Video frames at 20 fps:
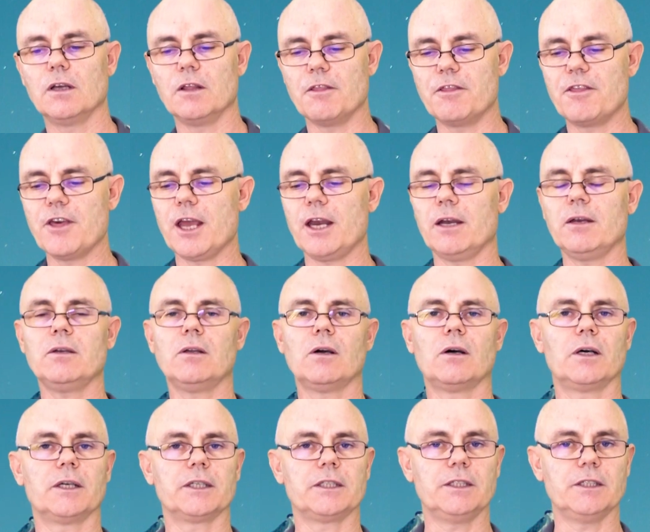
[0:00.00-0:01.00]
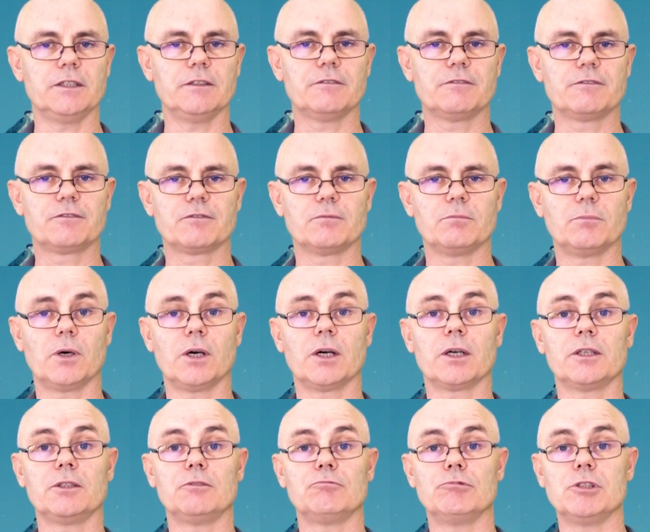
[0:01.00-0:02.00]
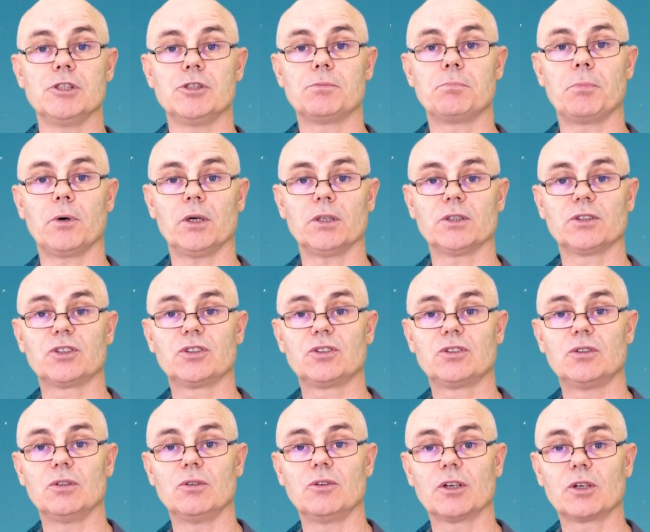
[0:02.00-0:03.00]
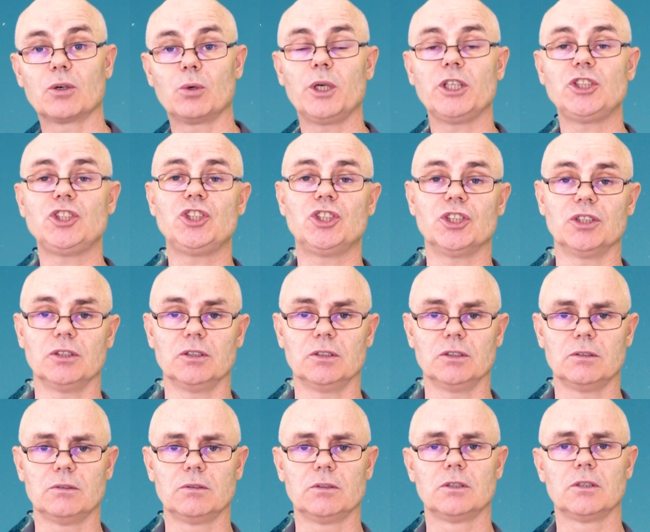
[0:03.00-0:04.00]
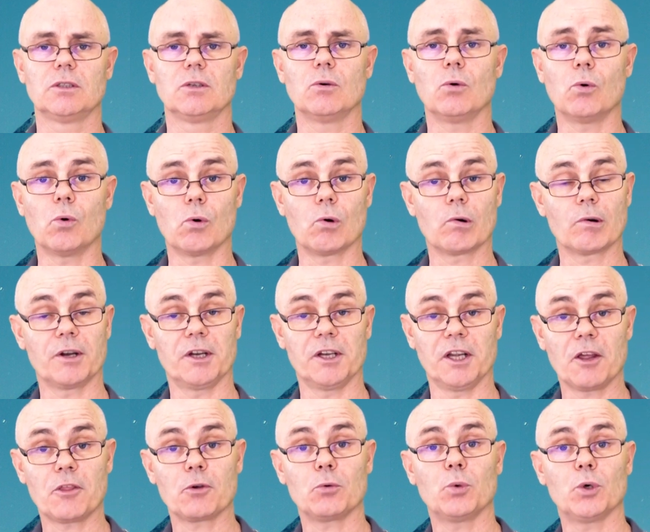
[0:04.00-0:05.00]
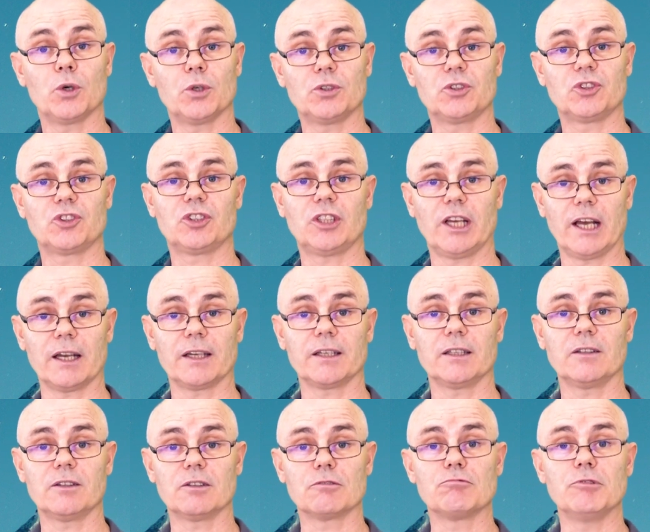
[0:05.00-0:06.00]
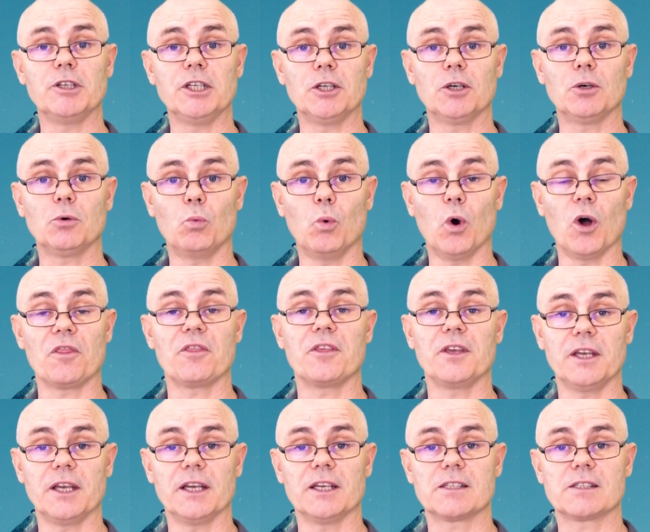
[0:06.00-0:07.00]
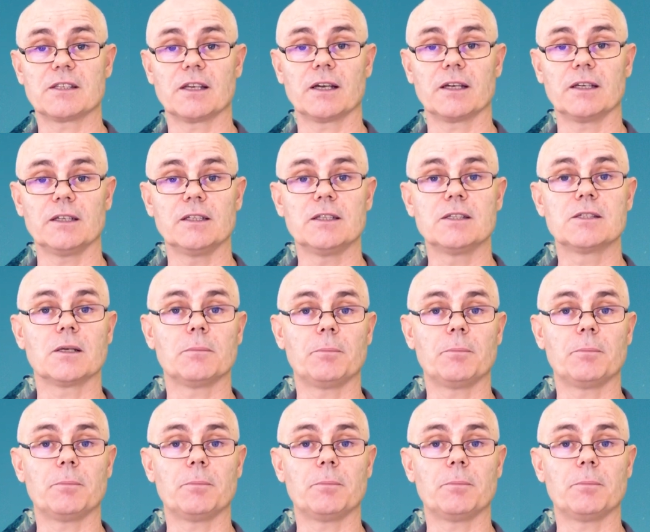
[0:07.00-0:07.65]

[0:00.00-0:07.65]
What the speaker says: Then I give my response to the question, or in other words, telling the reader what the essay is